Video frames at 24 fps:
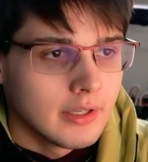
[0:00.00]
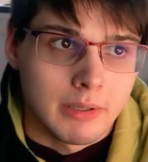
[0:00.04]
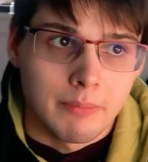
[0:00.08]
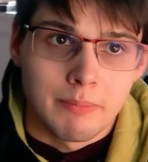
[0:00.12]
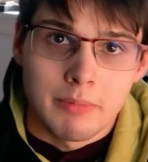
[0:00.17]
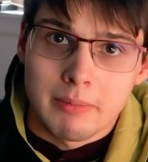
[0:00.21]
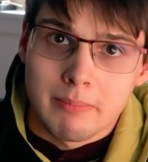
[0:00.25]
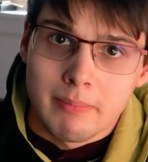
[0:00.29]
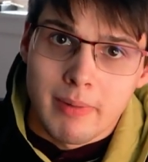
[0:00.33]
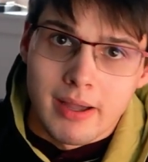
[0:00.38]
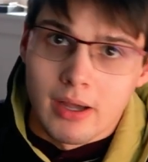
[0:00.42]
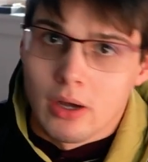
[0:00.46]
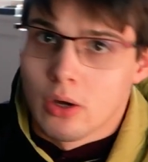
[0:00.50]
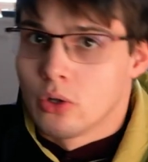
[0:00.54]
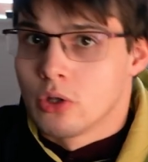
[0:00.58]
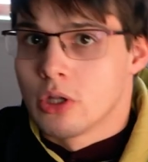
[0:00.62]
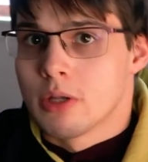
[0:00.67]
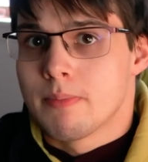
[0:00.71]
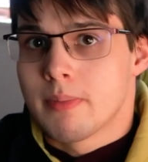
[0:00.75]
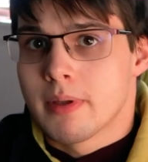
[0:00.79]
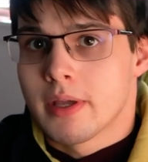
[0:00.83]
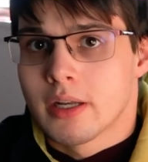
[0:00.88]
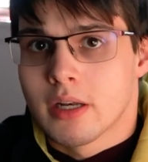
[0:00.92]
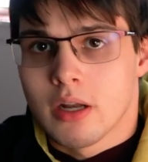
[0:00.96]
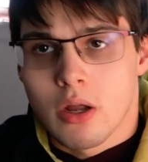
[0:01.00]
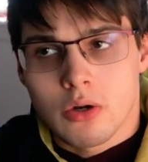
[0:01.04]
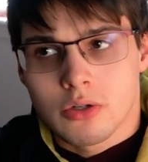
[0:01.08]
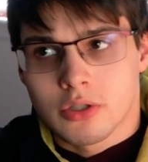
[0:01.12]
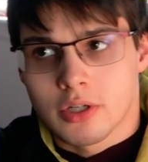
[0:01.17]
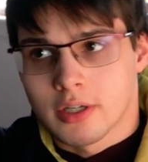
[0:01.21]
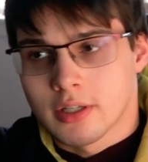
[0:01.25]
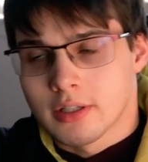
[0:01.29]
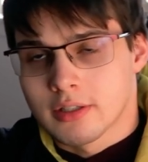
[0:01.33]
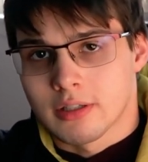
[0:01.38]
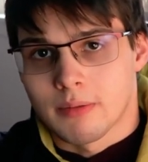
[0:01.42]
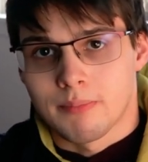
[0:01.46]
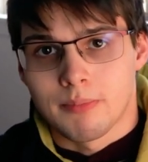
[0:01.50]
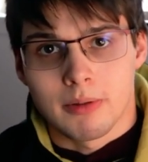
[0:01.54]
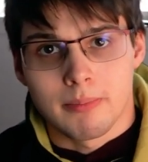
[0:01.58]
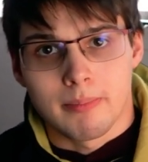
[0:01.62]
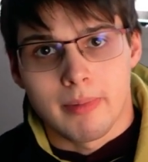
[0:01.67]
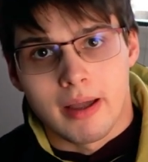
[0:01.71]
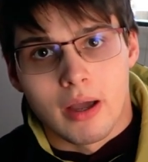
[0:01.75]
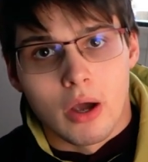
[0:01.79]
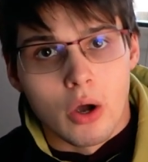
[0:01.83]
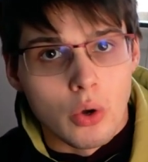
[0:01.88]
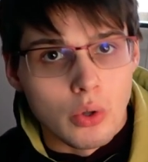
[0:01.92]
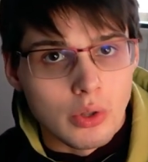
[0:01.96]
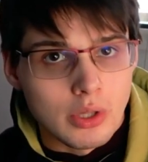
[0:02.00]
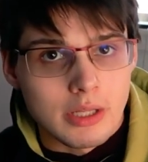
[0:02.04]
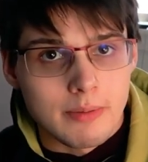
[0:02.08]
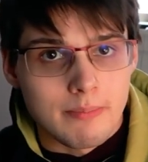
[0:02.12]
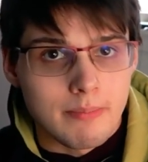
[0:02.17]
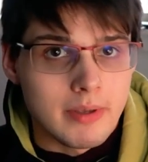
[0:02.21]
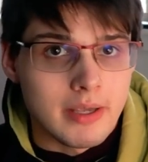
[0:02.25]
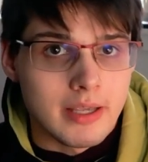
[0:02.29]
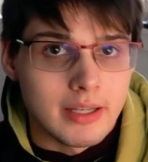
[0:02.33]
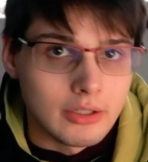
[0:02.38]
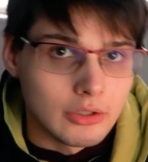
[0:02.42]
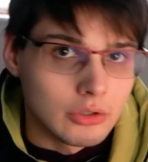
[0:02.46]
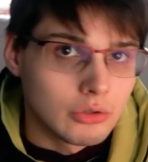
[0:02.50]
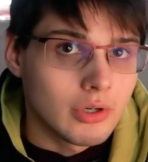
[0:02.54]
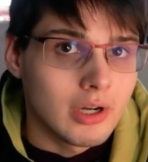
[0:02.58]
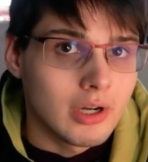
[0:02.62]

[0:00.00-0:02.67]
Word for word: Something might only be in Notion, something might only be in